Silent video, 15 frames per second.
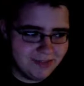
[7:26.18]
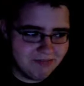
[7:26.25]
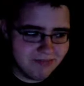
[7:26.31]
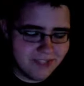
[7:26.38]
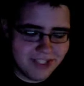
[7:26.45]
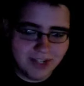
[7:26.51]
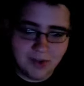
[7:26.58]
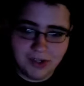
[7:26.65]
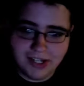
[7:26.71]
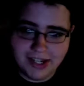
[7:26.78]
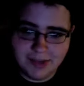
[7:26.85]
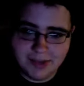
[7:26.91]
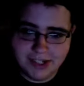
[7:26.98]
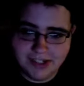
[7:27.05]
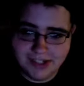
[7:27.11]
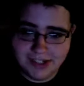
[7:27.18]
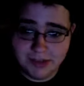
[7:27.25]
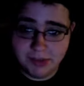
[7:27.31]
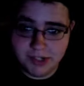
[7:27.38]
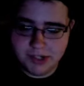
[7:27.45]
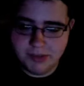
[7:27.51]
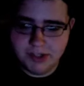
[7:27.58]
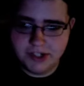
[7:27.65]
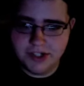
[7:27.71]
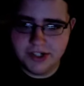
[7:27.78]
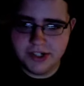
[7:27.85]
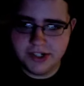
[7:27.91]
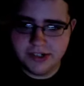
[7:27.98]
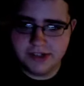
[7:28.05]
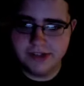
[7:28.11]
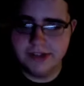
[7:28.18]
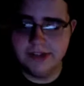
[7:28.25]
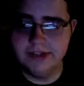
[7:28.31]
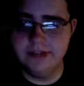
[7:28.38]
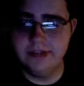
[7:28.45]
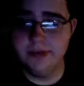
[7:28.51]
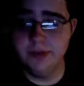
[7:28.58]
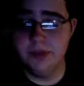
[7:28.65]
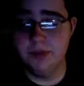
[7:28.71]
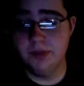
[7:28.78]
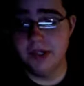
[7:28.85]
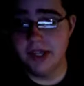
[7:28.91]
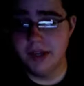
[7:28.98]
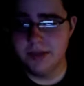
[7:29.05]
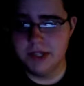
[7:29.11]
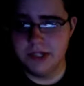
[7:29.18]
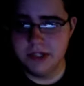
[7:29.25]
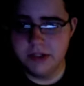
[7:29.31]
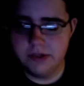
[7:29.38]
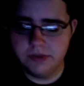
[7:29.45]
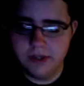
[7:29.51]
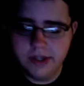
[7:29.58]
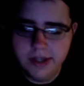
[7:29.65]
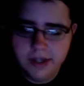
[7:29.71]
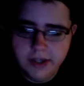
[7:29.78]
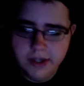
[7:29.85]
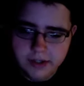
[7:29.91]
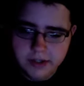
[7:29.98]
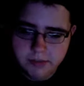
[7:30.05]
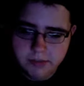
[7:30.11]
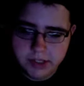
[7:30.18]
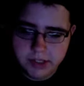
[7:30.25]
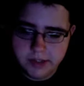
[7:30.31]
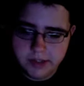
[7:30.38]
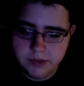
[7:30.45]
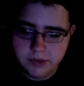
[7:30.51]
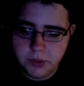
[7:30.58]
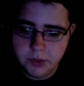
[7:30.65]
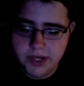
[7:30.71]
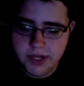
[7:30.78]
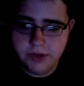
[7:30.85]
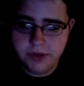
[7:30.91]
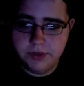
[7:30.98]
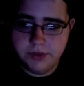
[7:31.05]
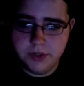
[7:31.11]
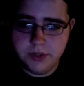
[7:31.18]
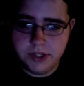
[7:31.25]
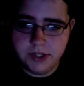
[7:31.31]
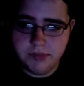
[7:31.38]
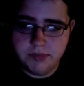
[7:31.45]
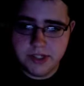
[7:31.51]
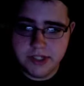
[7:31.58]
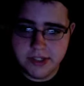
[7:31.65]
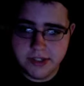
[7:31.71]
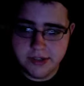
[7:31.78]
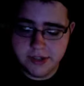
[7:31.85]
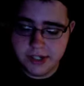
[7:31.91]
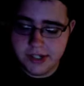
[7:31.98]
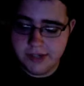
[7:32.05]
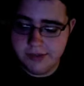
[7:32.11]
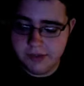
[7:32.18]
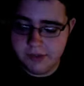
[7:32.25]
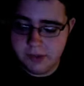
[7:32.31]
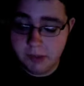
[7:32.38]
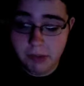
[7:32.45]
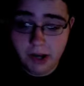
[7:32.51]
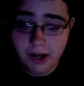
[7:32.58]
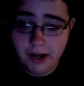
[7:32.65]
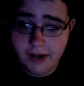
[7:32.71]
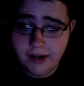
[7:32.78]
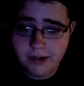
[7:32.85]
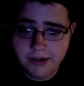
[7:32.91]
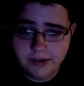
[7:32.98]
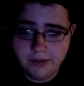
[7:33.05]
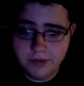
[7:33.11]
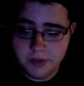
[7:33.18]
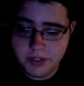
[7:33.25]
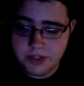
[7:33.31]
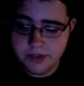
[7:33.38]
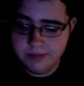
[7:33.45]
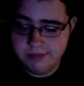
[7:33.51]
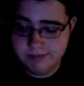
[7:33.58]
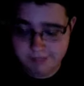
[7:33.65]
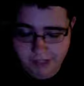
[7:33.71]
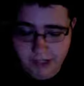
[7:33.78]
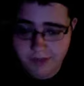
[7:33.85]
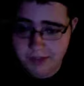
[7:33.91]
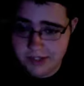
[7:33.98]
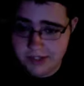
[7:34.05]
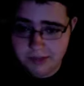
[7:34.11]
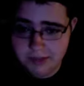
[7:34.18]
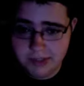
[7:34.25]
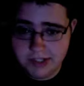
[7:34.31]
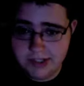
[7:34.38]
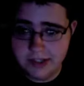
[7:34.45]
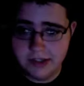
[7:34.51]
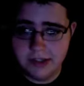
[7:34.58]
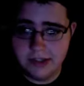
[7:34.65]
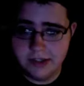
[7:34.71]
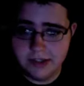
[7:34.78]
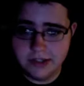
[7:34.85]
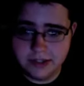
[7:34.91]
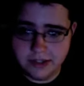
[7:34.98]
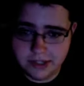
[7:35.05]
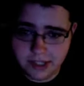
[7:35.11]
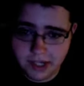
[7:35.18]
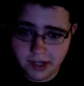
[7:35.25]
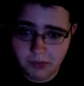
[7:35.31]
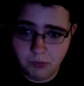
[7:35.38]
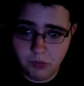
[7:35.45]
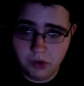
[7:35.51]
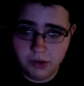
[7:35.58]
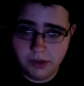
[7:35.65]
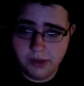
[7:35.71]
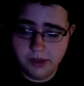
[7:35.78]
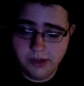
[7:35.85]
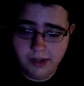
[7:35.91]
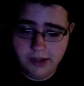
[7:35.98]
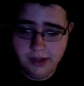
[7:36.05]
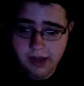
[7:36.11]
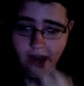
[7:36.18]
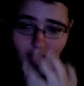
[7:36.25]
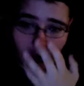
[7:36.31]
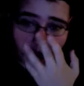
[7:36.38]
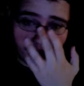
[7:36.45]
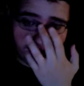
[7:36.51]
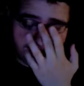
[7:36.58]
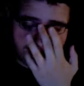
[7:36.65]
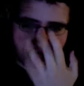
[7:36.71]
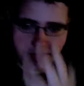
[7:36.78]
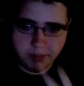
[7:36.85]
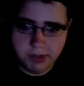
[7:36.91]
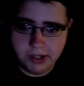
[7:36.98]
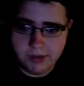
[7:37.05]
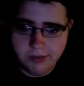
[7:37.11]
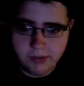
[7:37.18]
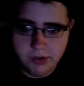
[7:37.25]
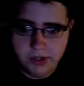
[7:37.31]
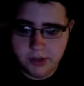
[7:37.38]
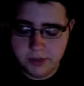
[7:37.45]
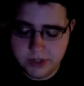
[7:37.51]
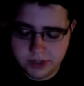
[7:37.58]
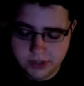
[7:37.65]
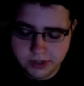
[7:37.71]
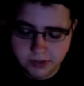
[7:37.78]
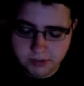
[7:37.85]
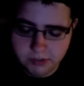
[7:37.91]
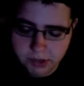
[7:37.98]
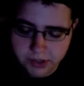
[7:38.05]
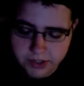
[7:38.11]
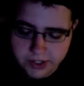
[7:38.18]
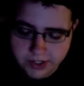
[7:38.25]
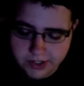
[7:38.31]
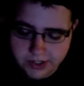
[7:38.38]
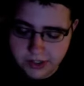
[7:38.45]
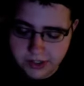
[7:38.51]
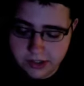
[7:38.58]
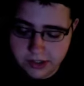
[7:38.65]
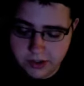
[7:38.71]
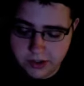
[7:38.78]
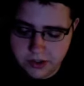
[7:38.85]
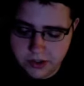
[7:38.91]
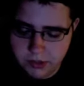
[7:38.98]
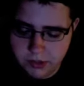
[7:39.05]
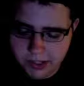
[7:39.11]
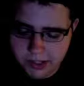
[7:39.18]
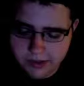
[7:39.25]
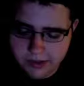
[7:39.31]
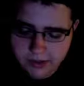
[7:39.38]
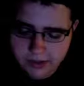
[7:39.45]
say what games I like pretty much and what games I don't. But the way I review them is either I give them a buy, which obviously means I think this is a game worth however much I paid for it. It was a good purchase. I think you should go buy it.